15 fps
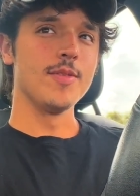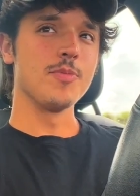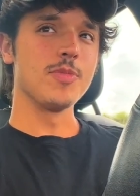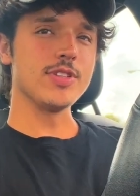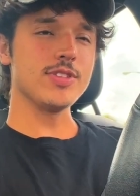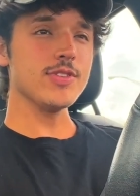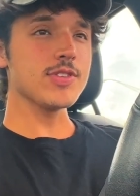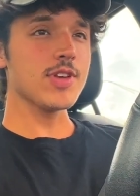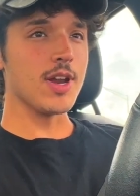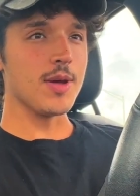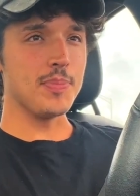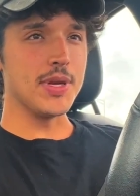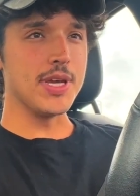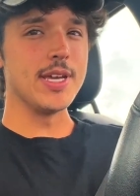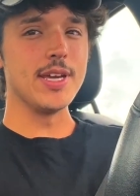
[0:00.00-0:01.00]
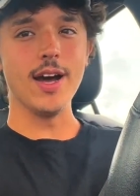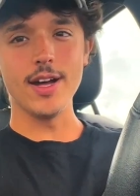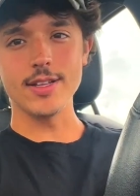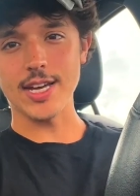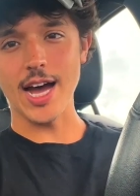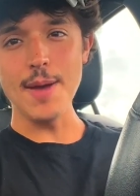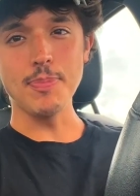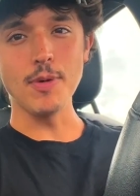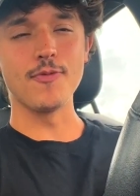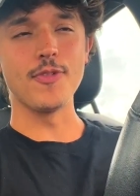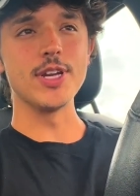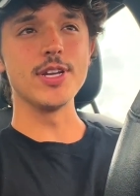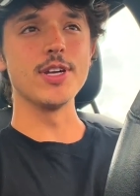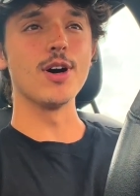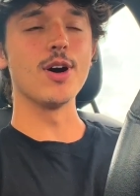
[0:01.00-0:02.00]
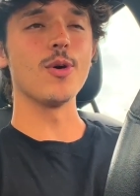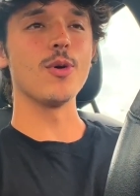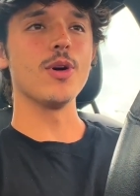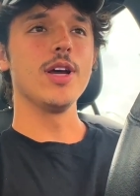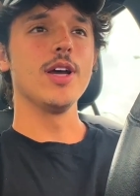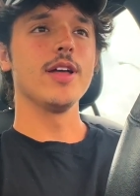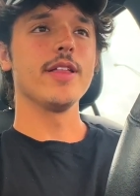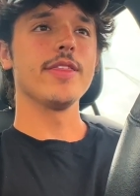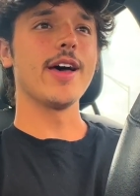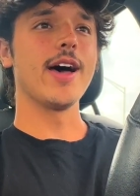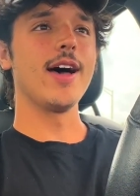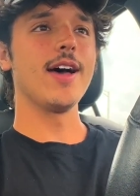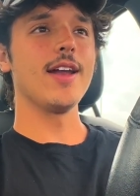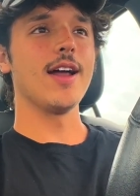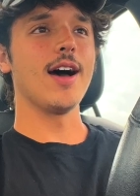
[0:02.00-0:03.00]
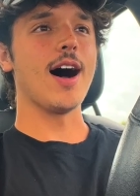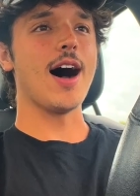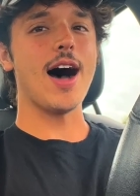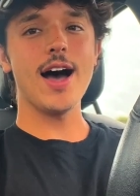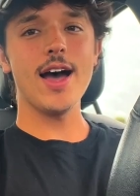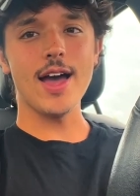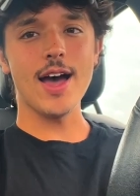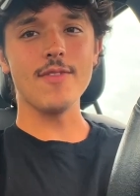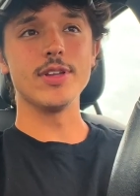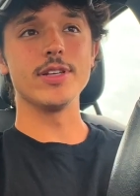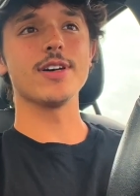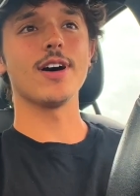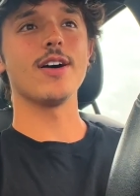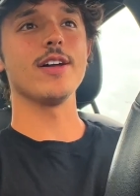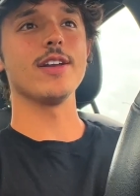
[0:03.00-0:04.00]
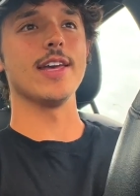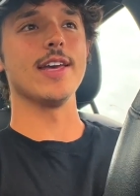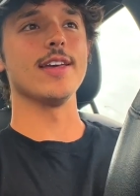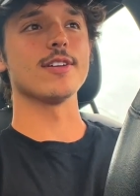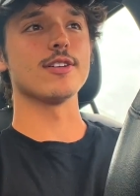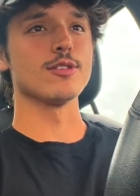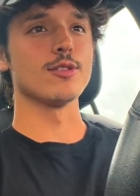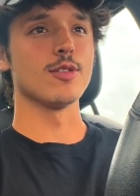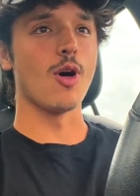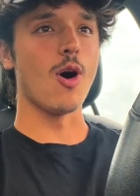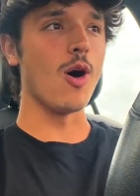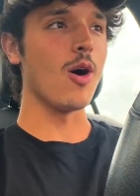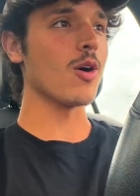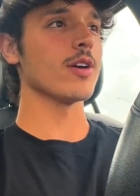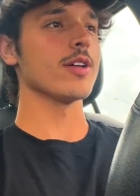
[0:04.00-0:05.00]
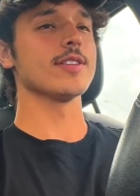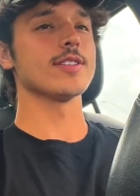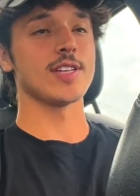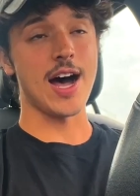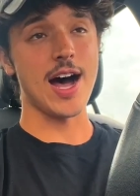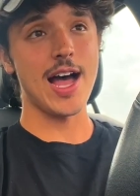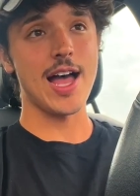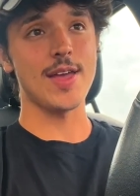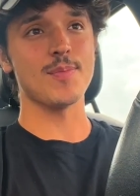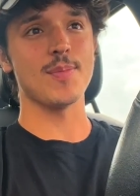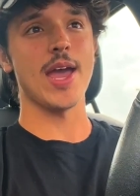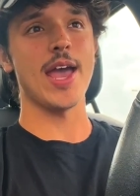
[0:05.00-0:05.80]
This is going to be a type of video that I haven't done in a long time.